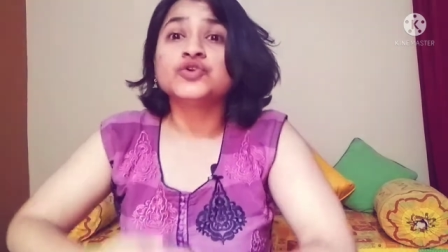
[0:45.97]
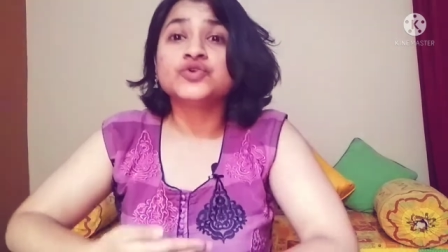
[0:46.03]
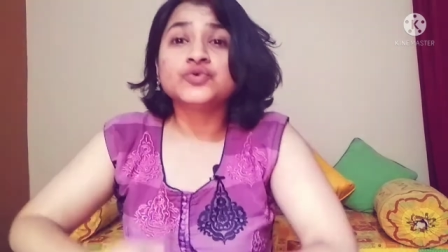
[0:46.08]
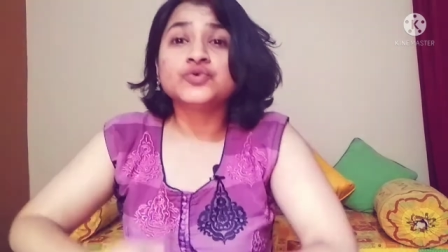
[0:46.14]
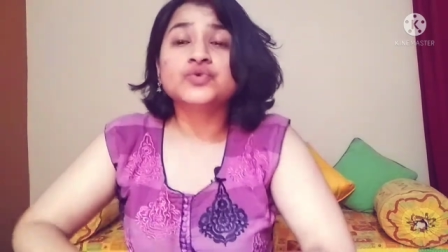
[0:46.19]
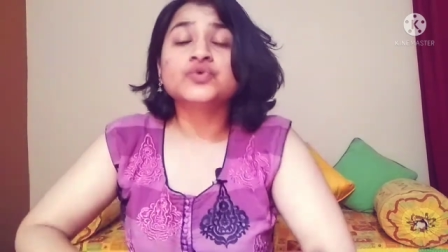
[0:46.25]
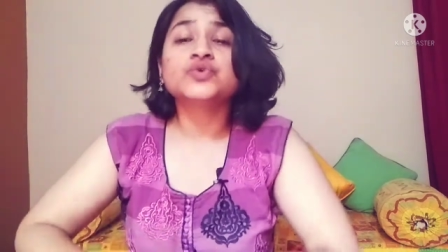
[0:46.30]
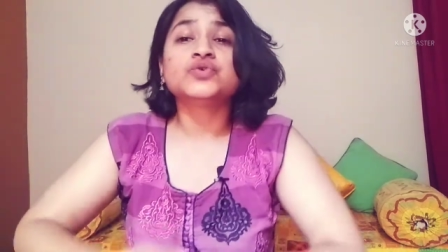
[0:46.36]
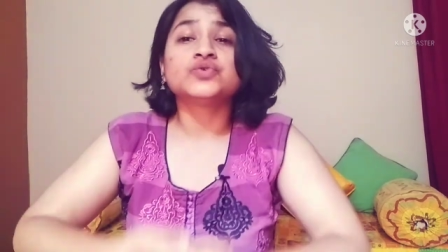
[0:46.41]

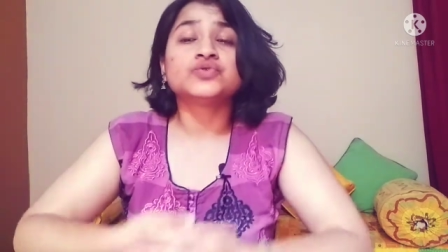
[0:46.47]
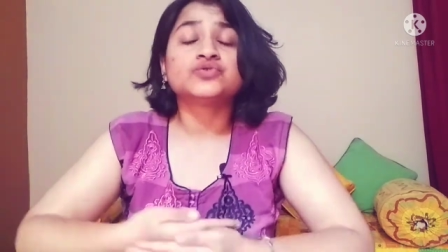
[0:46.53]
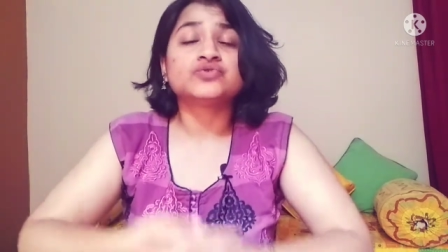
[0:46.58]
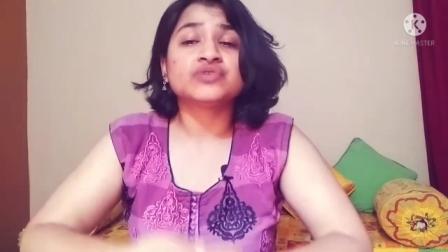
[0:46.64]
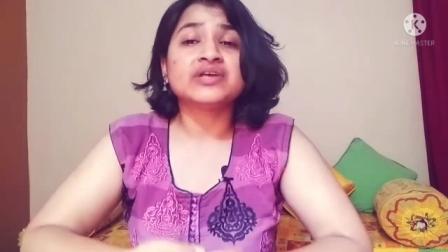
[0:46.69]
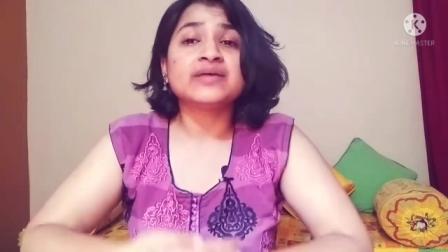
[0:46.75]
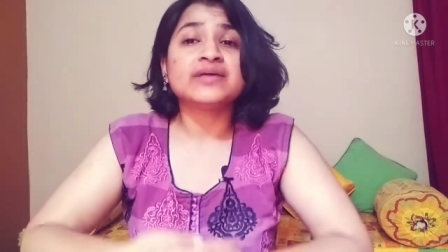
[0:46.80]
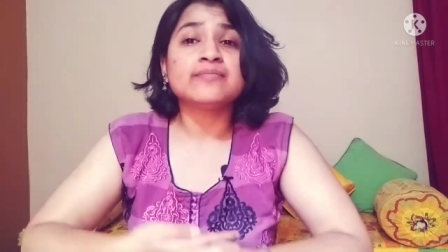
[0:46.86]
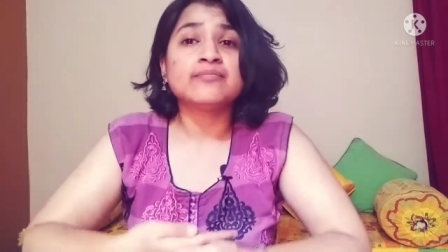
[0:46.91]
two to
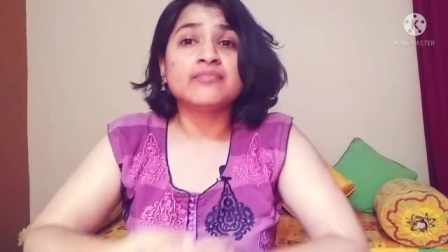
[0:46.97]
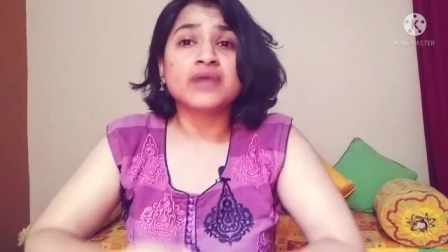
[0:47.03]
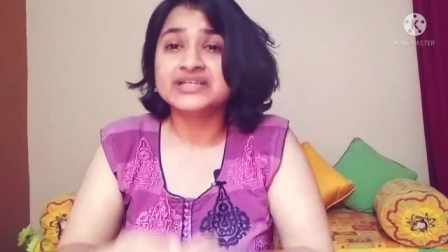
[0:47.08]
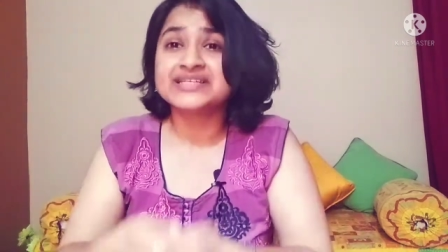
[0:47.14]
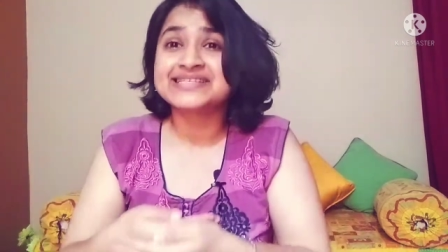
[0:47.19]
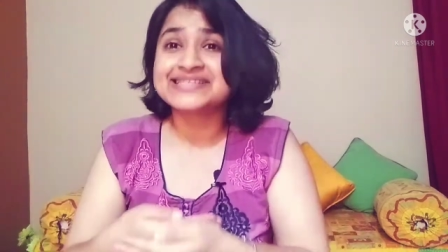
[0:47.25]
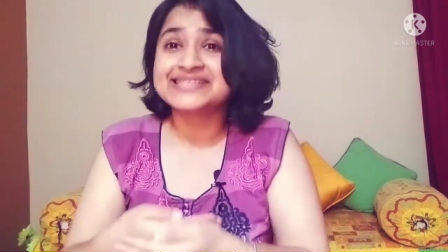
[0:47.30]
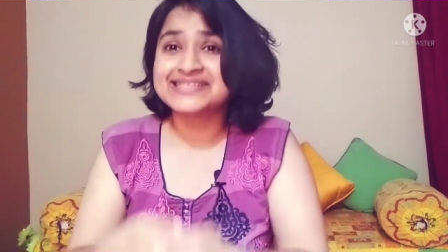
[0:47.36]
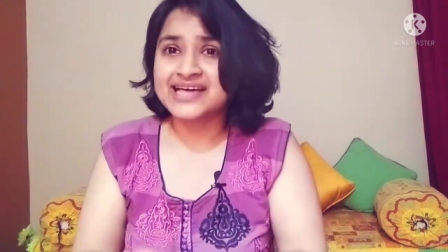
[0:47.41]
three
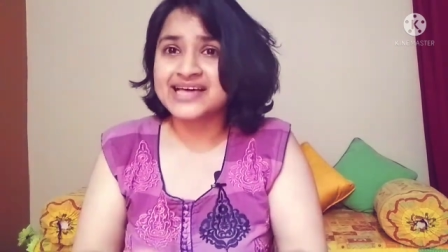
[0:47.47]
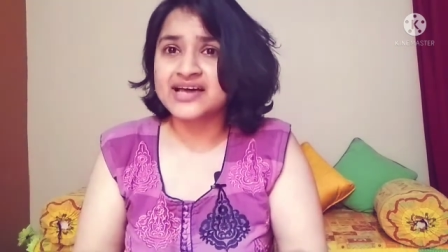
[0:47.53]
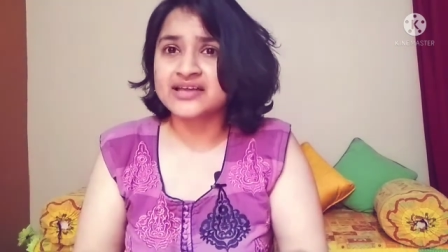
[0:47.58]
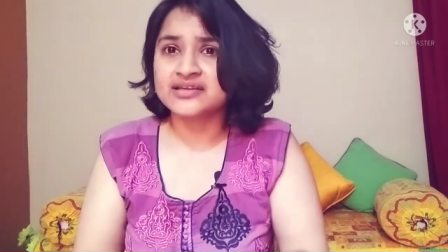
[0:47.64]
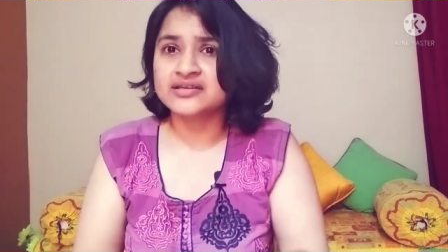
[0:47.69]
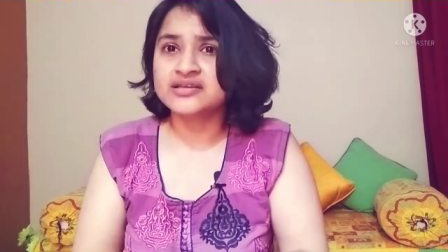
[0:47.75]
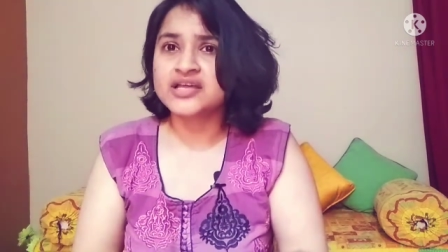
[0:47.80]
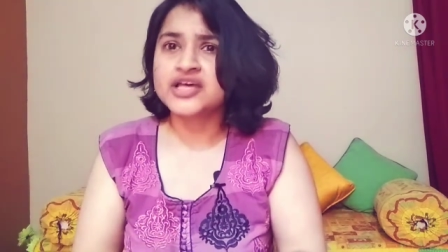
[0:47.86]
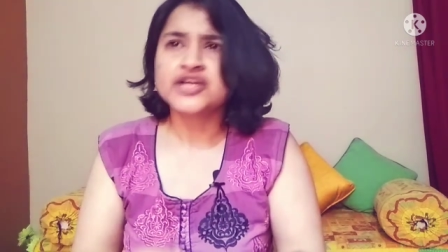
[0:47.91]
month
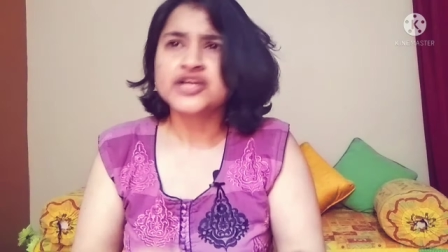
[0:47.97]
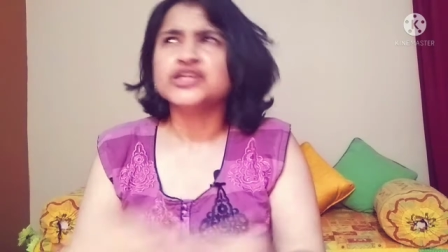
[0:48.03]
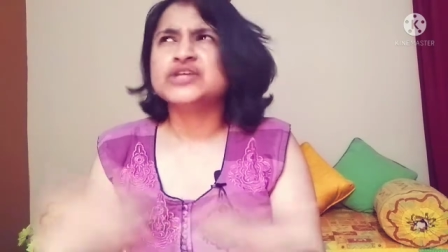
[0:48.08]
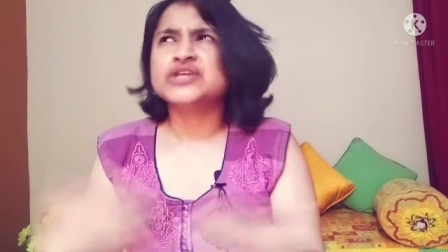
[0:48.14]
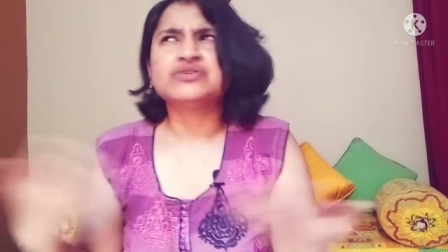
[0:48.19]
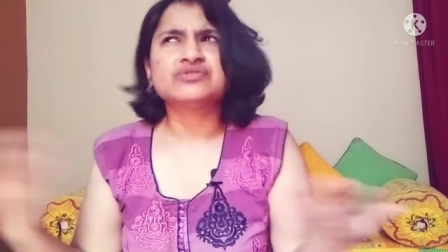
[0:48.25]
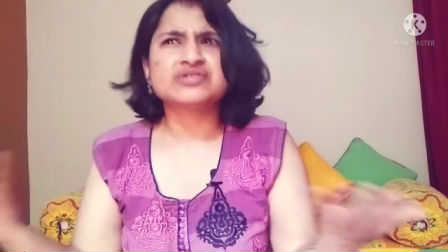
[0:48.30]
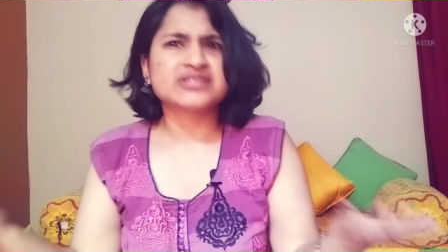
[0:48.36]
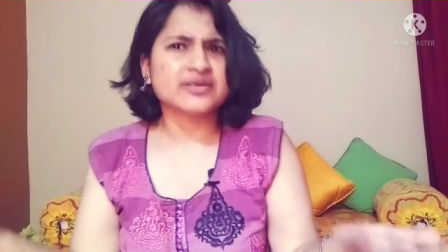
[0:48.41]
son
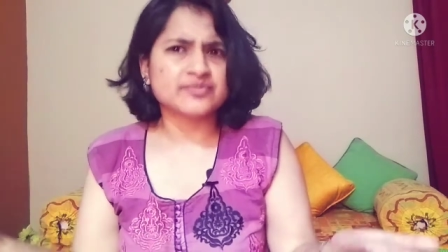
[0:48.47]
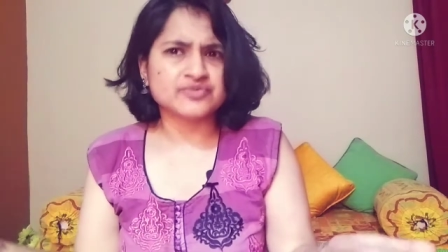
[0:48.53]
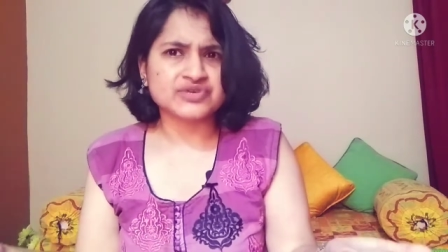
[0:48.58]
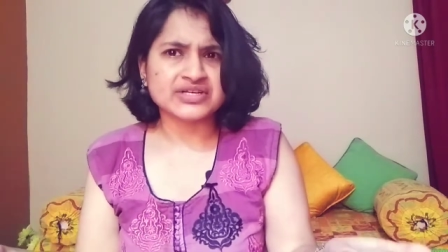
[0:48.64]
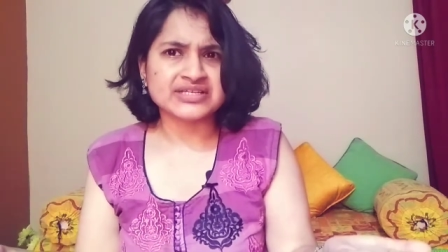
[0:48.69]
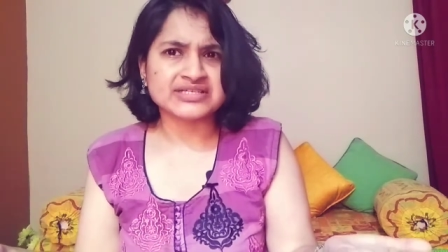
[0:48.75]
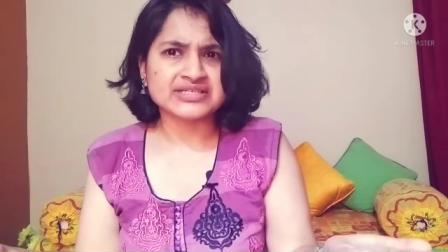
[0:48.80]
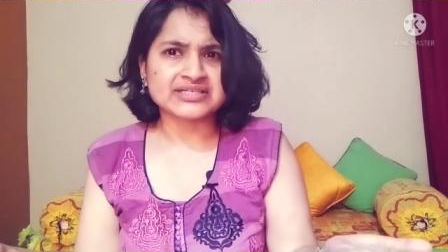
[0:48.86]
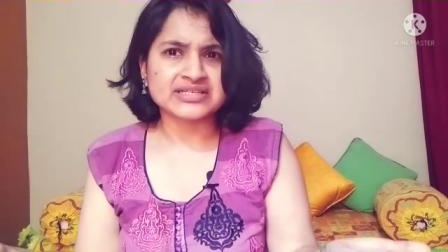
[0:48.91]
due to some
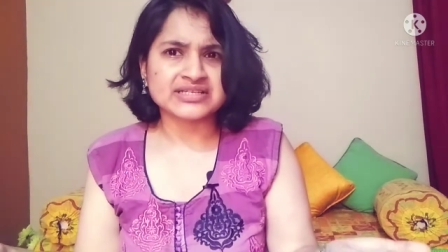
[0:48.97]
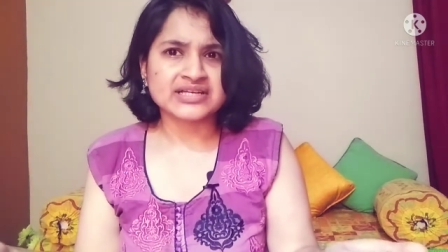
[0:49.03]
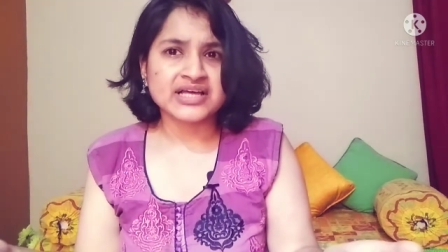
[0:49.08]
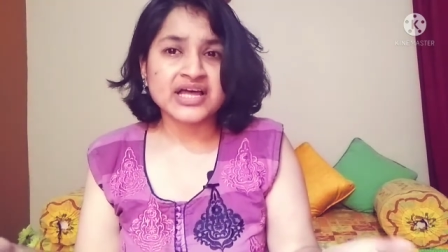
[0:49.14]
reason.